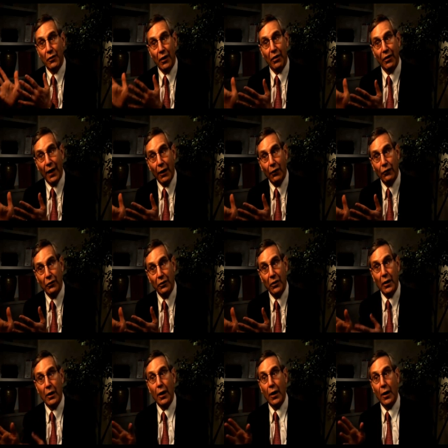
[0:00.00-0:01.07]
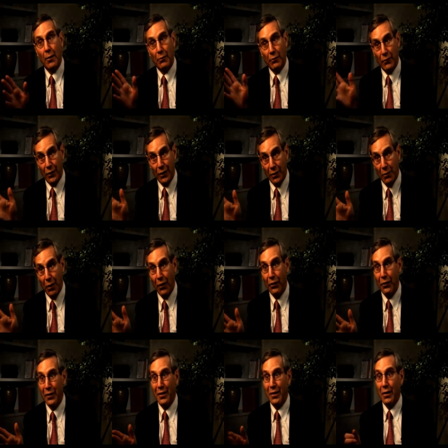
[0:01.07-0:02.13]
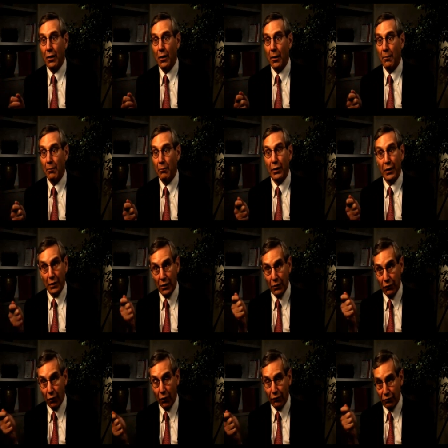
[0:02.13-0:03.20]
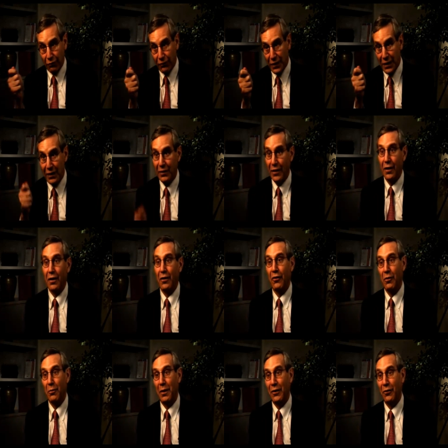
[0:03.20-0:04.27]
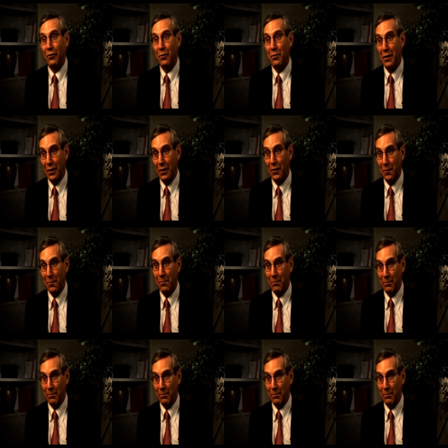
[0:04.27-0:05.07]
10,000 um, in a month um, but is also feeding then into the mainstream media.